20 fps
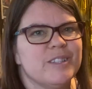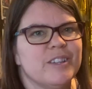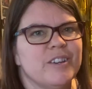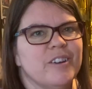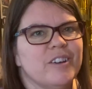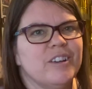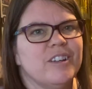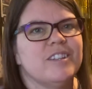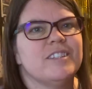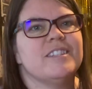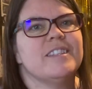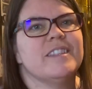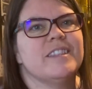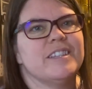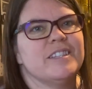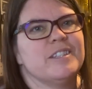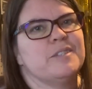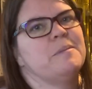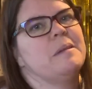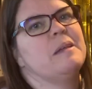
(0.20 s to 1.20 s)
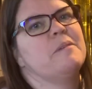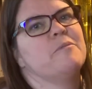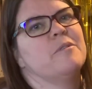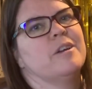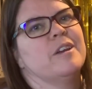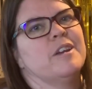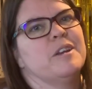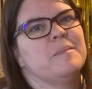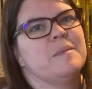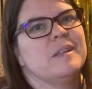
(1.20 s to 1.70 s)
and girls, this week we're
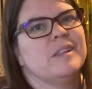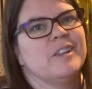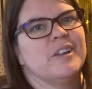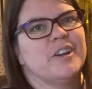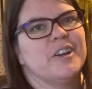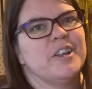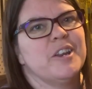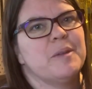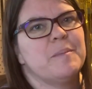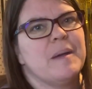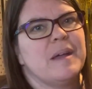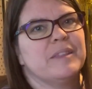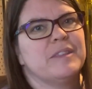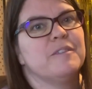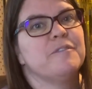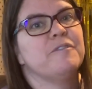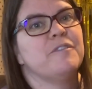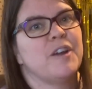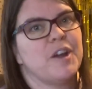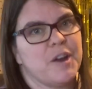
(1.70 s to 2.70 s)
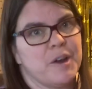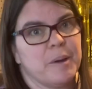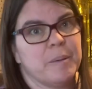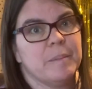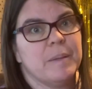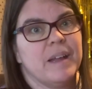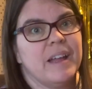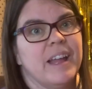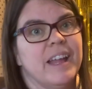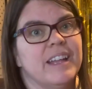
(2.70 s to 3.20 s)
going to be learning about the
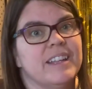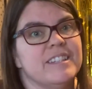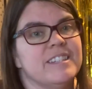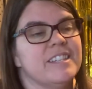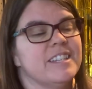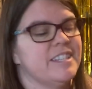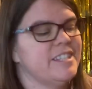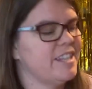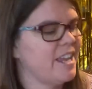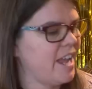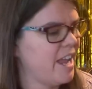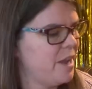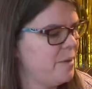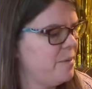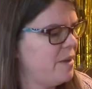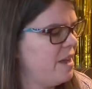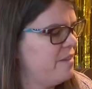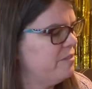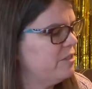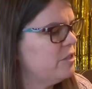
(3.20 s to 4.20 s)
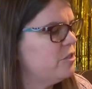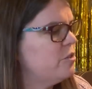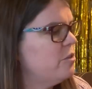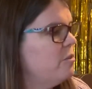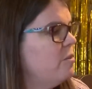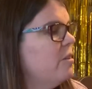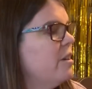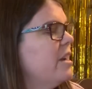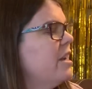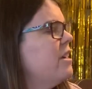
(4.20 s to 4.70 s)
farm, and today we have a
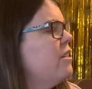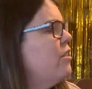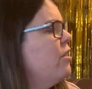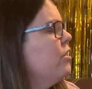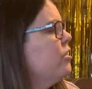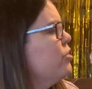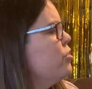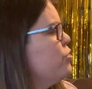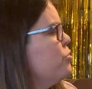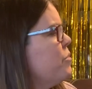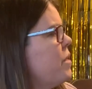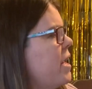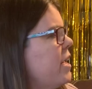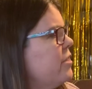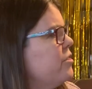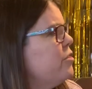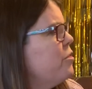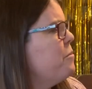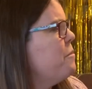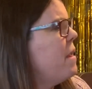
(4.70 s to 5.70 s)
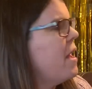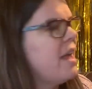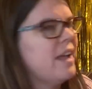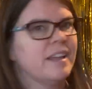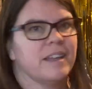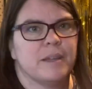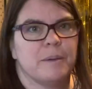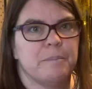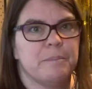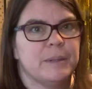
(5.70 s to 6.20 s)
story called Tractor
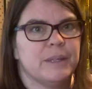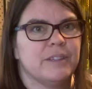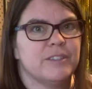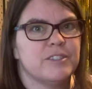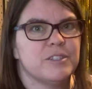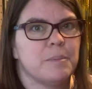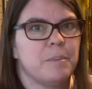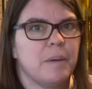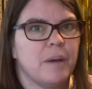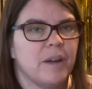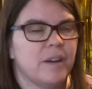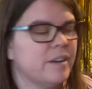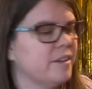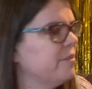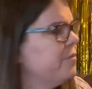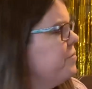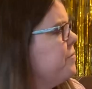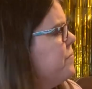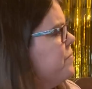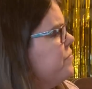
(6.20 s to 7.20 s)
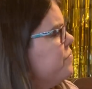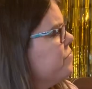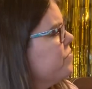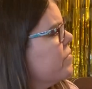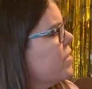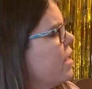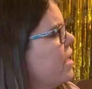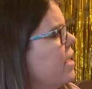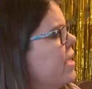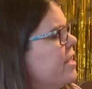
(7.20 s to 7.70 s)
Mac Builds a Barn.
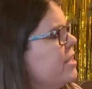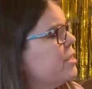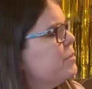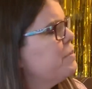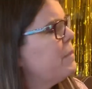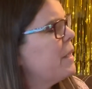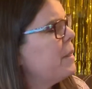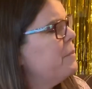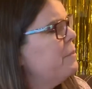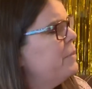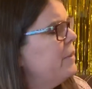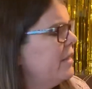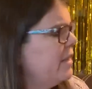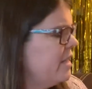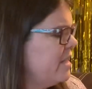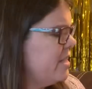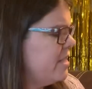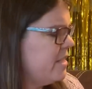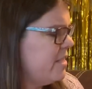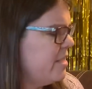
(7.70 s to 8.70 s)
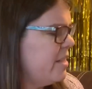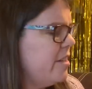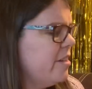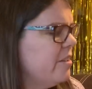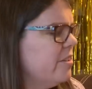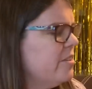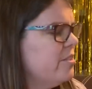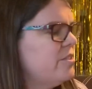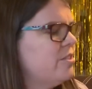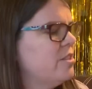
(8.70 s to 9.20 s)
It's by Billy
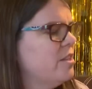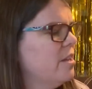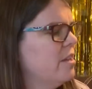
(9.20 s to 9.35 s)
Steers,